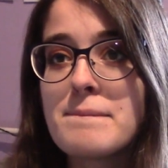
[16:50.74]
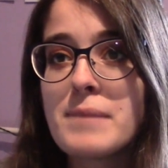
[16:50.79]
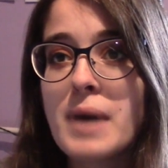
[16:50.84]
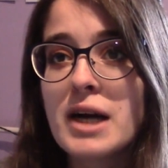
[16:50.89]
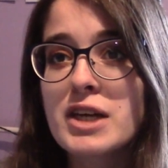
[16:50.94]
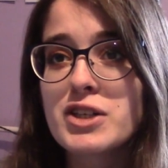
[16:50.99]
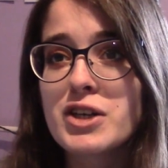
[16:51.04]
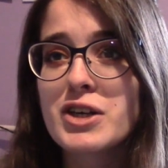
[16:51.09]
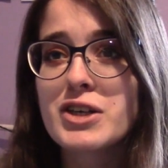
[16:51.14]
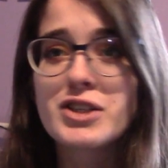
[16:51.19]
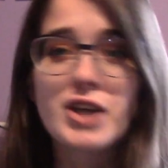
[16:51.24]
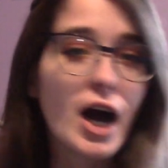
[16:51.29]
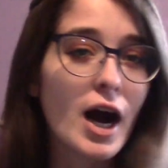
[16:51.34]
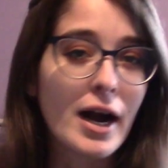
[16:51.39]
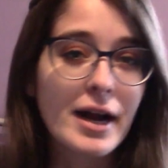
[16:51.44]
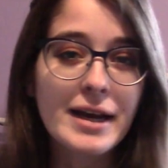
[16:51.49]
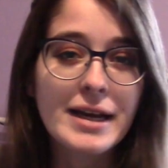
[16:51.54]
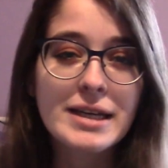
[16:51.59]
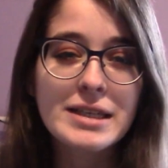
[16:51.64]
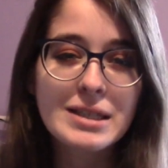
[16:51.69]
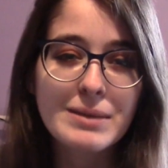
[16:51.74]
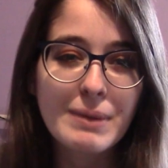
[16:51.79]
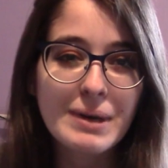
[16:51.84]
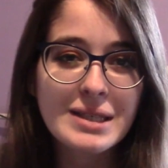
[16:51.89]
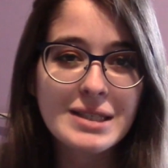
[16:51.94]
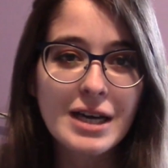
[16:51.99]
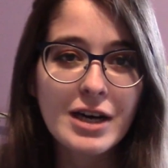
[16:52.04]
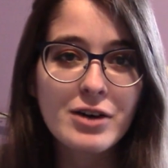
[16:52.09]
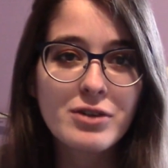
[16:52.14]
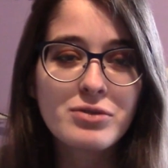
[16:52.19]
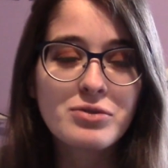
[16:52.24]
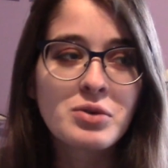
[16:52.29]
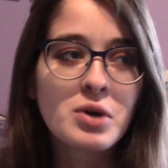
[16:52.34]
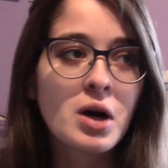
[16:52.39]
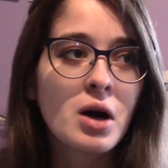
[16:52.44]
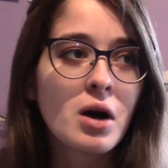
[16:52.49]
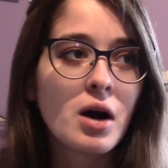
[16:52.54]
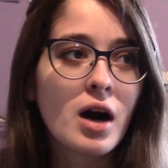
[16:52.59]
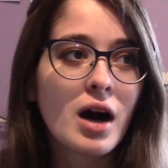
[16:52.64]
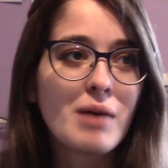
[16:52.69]
I started talking to myself.
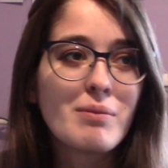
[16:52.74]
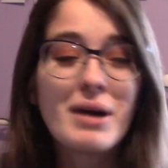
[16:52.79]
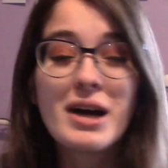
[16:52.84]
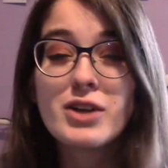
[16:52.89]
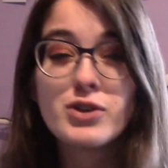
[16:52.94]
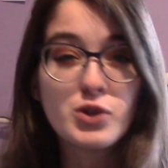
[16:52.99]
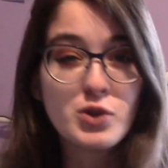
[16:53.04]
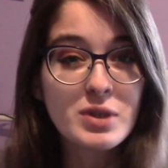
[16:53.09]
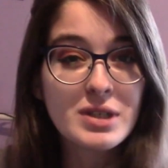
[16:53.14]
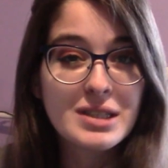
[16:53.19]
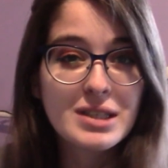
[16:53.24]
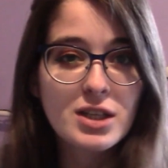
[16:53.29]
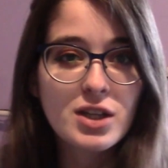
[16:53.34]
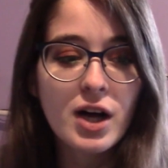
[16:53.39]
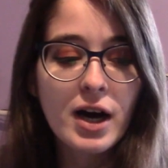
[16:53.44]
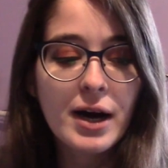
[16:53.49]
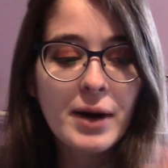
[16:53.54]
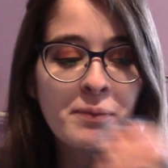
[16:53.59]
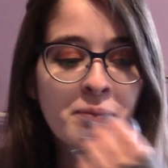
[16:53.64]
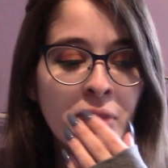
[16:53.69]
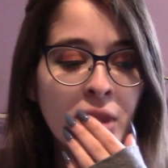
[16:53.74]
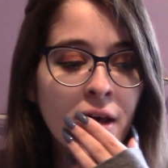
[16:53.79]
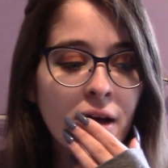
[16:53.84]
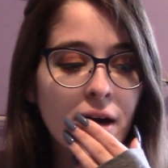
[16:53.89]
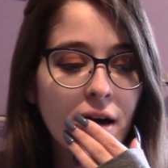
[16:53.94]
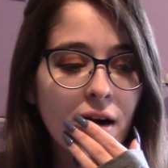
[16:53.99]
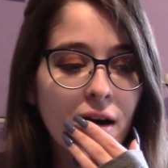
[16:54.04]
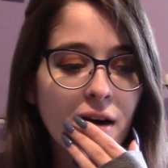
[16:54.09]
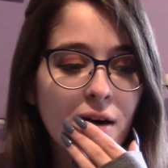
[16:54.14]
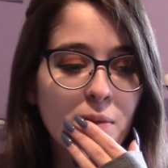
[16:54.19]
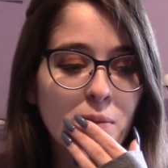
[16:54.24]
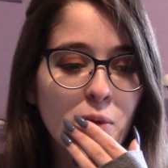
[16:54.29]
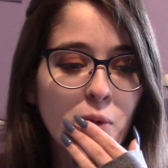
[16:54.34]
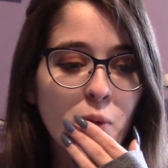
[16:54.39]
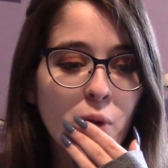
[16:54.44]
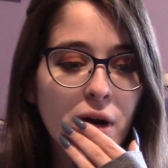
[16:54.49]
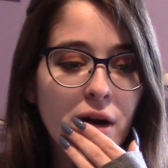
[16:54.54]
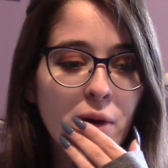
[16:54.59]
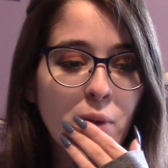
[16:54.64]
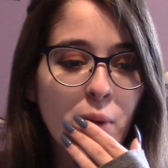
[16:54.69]
I do this a lot,
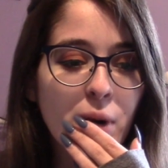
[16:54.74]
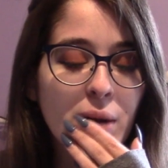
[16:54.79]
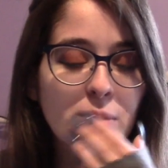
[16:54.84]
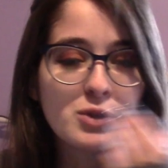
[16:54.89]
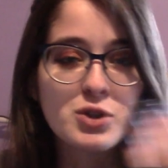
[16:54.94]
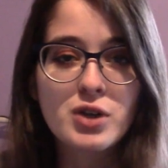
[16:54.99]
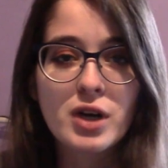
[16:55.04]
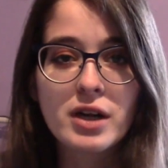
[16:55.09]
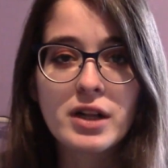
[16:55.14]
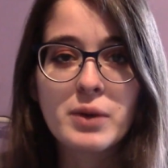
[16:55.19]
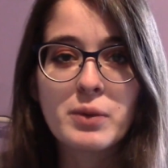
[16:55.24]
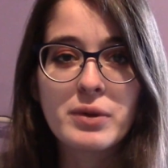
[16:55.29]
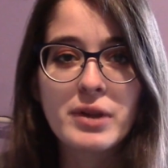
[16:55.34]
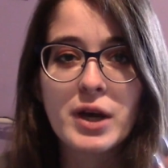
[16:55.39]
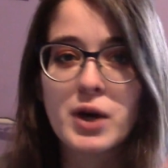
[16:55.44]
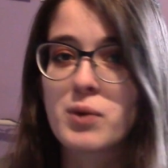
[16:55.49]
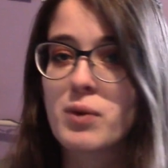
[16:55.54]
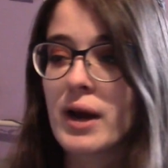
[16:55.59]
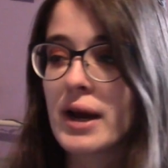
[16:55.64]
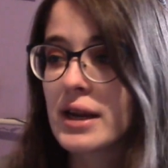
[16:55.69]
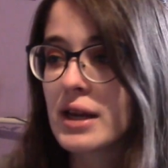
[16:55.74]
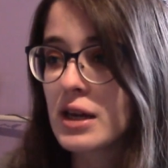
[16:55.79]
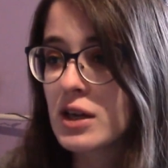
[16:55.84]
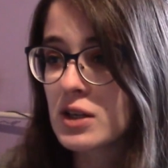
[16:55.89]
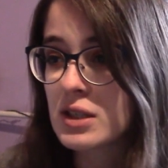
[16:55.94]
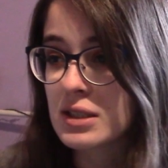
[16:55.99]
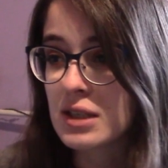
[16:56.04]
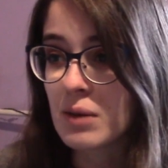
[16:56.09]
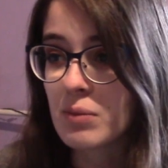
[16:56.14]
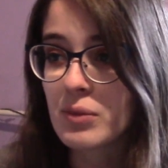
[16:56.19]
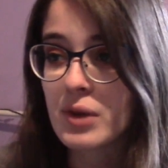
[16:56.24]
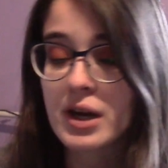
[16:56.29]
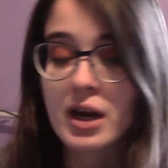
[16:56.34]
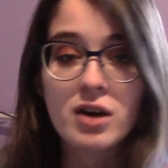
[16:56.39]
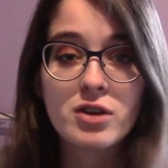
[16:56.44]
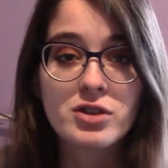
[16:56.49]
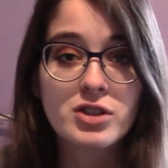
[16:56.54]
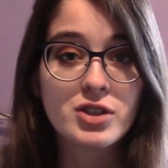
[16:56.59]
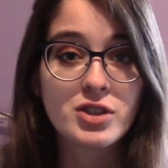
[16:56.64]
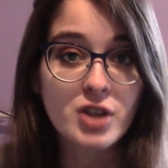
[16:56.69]
where when I'm struggling with like writing or something,
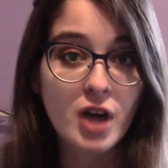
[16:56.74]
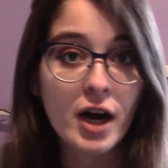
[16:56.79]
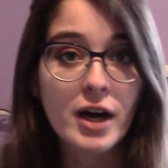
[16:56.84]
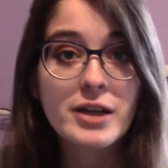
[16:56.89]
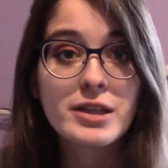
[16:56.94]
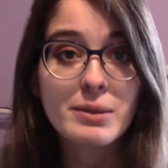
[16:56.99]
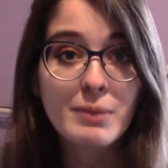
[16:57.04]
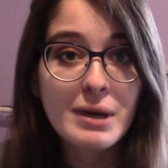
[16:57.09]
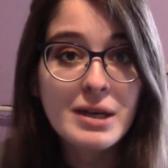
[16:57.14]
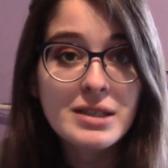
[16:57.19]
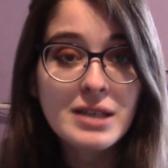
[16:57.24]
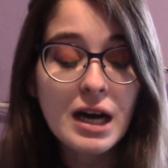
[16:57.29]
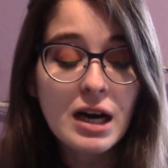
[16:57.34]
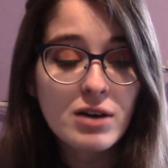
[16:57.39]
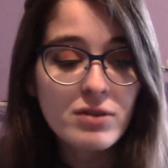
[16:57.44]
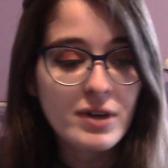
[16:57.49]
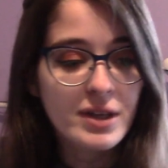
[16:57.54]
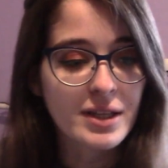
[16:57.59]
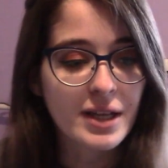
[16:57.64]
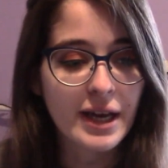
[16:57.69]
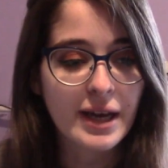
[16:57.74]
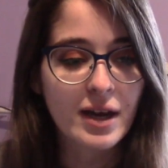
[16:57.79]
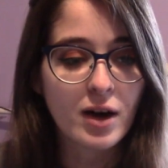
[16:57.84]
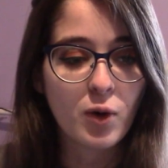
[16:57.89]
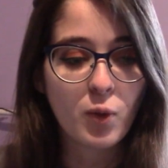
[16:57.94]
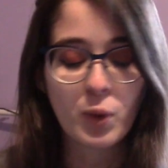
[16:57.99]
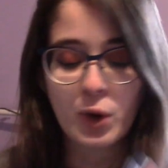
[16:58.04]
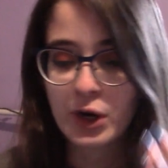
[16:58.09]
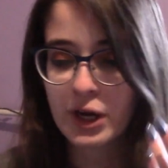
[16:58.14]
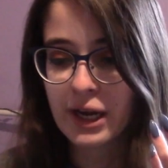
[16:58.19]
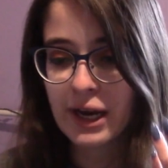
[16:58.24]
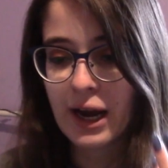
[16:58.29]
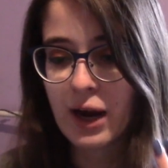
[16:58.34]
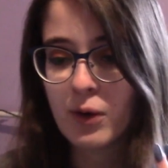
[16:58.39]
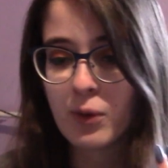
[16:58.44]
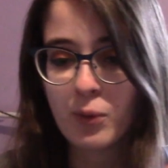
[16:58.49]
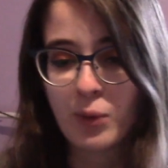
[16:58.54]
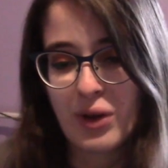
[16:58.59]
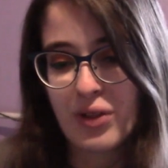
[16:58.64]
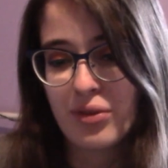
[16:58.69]
I'll just talk to myself and like I'll work it
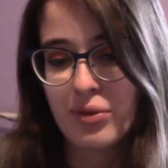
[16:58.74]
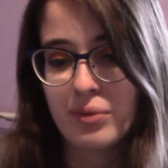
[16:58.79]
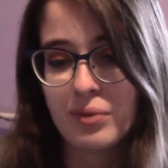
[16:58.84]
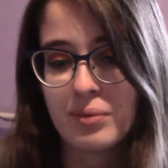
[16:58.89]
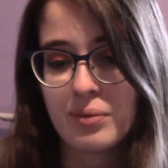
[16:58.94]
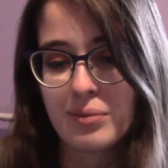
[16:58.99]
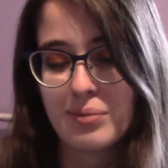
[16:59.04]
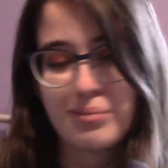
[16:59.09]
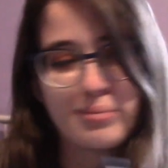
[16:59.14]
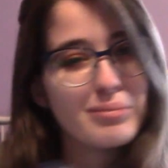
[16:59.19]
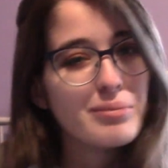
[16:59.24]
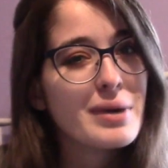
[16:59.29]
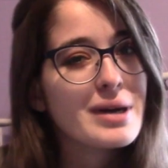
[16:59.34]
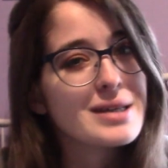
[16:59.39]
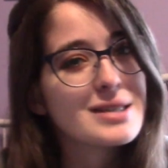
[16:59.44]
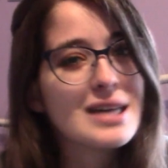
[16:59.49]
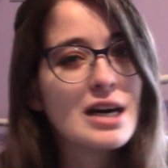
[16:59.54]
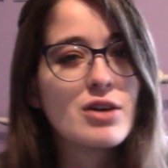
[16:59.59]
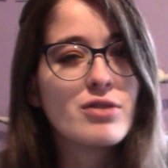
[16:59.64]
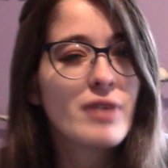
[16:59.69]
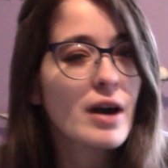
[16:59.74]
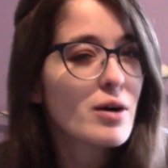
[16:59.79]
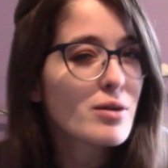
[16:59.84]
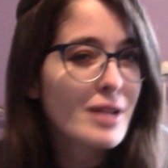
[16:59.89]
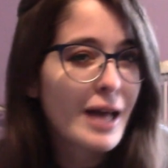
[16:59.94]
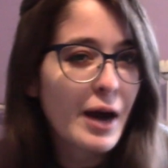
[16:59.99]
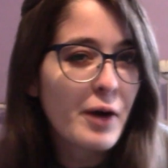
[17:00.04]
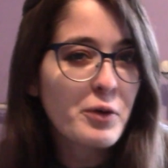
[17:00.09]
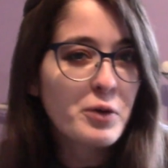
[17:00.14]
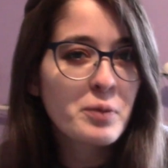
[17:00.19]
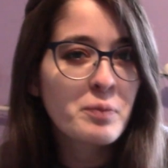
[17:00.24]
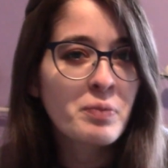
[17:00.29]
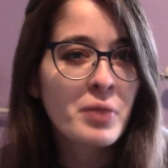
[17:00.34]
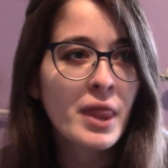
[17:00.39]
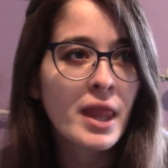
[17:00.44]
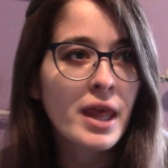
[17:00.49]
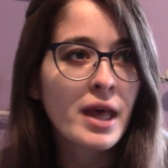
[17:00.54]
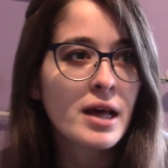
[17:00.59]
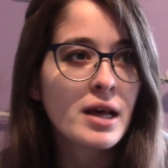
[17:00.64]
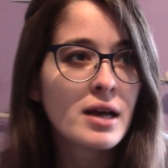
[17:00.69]
out with myself out loud.
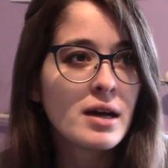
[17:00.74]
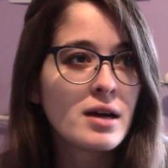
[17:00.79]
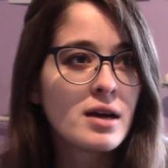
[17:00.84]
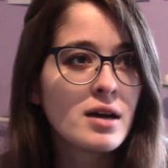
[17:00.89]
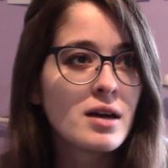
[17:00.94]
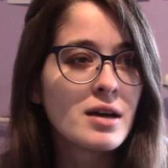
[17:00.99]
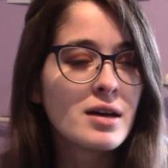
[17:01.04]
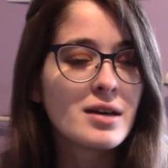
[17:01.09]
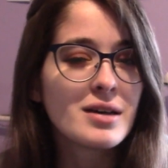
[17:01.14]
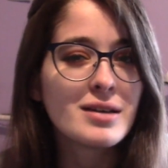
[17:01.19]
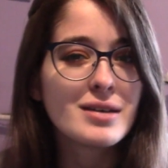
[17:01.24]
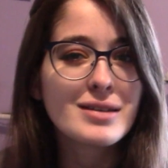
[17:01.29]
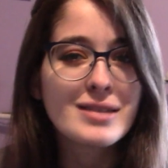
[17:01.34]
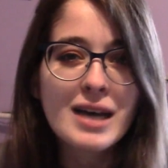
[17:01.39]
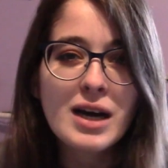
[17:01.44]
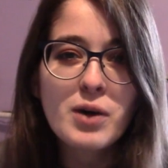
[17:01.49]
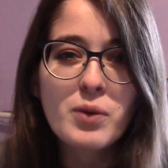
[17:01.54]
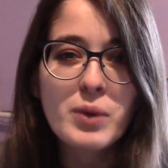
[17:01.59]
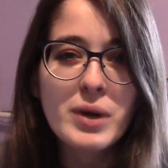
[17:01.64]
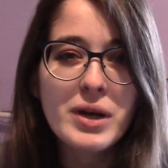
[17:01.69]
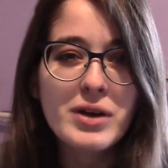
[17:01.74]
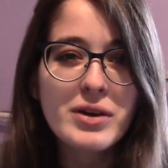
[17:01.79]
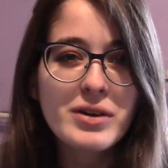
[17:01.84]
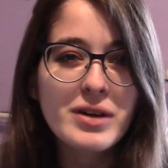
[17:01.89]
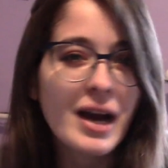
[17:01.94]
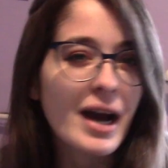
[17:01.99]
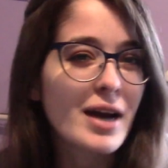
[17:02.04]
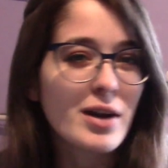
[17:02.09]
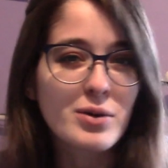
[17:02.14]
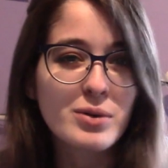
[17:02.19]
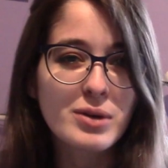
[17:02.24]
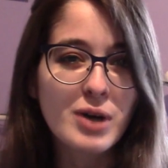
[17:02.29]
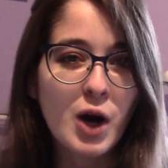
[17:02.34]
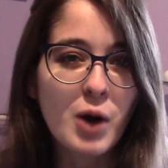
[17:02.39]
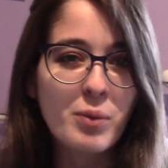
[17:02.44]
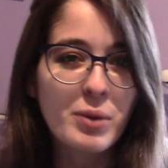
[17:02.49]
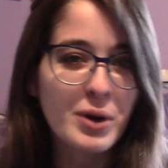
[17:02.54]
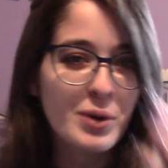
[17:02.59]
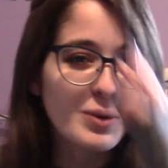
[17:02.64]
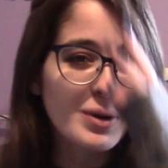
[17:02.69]
Is that weird? I don't
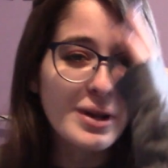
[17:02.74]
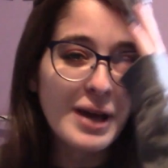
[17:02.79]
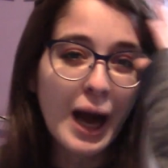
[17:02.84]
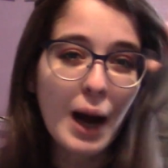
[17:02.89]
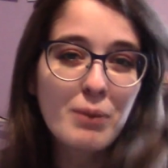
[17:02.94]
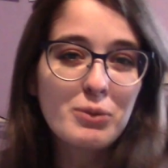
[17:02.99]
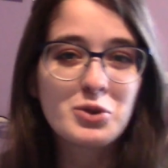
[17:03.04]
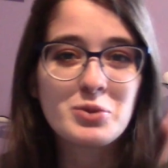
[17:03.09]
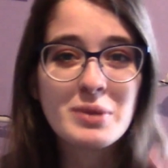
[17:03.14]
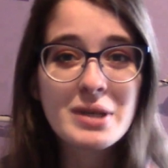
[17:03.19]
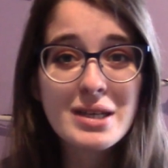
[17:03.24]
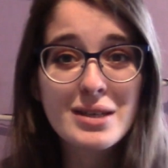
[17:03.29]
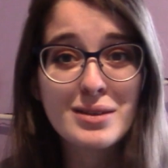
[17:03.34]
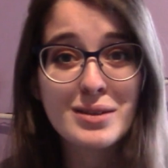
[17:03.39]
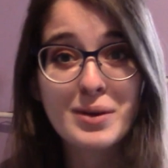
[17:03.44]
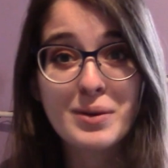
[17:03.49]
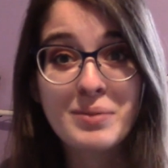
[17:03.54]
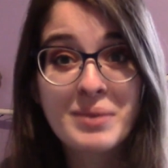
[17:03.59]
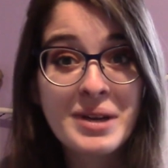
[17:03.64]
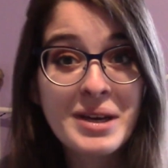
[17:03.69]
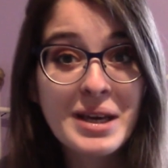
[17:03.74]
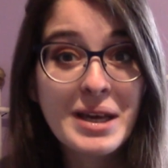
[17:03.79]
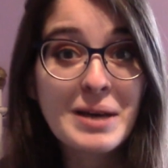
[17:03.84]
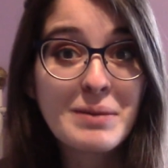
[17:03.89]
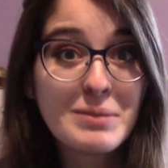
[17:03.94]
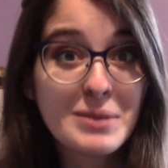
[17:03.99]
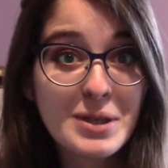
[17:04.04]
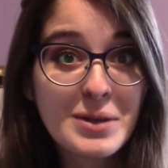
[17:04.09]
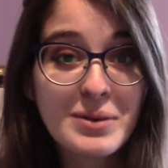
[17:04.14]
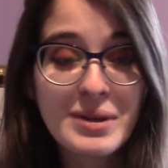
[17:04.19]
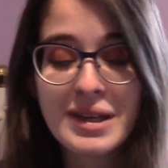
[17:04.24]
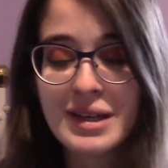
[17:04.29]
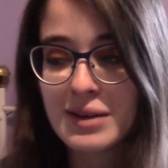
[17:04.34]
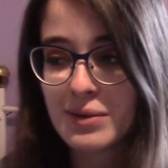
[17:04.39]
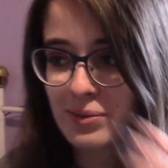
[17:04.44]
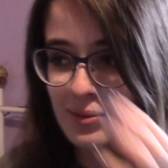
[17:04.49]
know, but it really helps me, so I'm gonna keep doing it